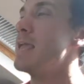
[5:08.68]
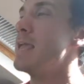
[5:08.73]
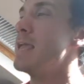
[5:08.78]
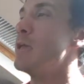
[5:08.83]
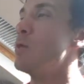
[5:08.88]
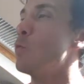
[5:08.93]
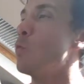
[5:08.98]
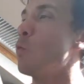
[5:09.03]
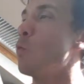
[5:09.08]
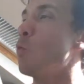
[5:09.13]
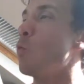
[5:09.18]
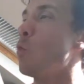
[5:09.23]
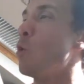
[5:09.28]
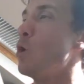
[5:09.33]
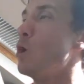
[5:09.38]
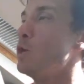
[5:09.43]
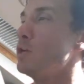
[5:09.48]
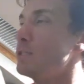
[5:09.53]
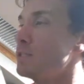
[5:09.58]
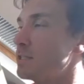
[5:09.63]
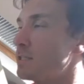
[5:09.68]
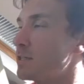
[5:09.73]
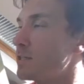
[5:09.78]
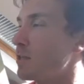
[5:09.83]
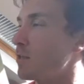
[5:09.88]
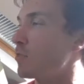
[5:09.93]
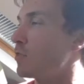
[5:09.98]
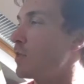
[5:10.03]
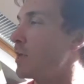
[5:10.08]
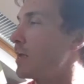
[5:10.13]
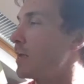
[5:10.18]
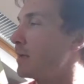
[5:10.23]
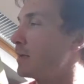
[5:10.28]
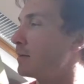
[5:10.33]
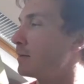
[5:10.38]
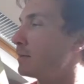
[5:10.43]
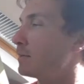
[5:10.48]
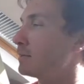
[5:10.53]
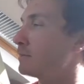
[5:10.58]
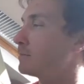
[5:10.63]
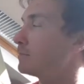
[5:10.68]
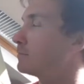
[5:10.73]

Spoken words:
It was the thing.